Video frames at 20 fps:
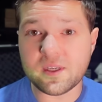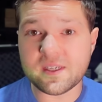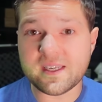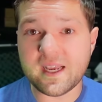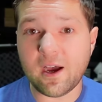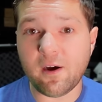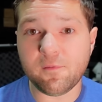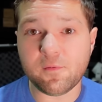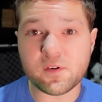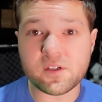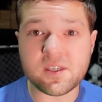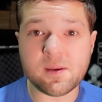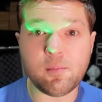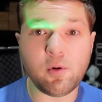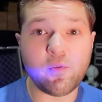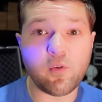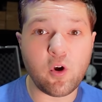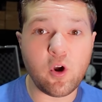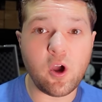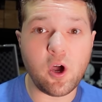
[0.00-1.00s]
these out for some
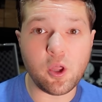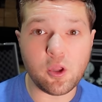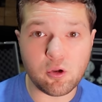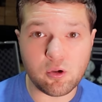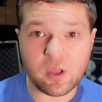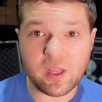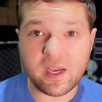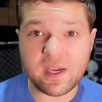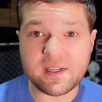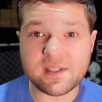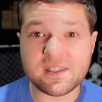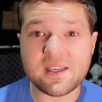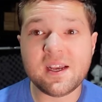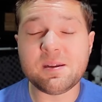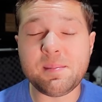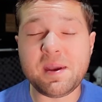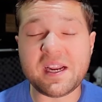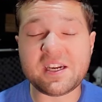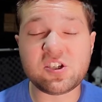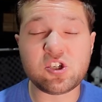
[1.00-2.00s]
of our other lights
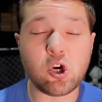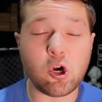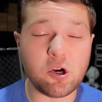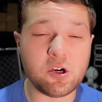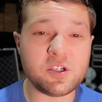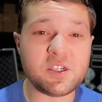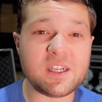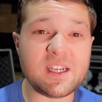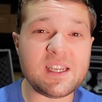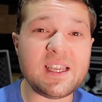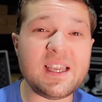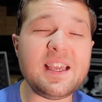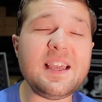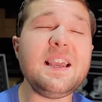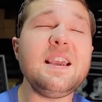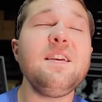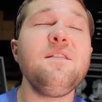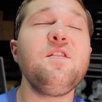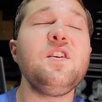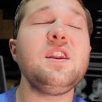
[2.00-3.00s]
to make charging
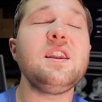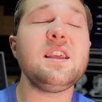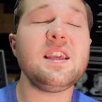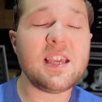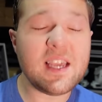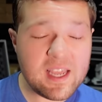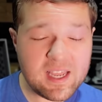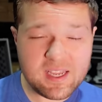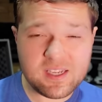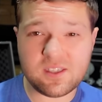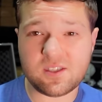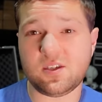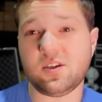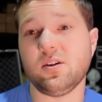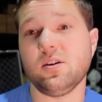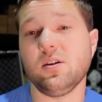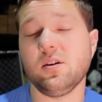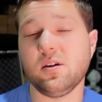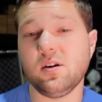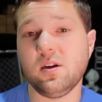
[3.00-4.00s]
even
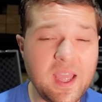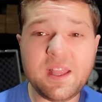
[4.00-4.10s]
easier.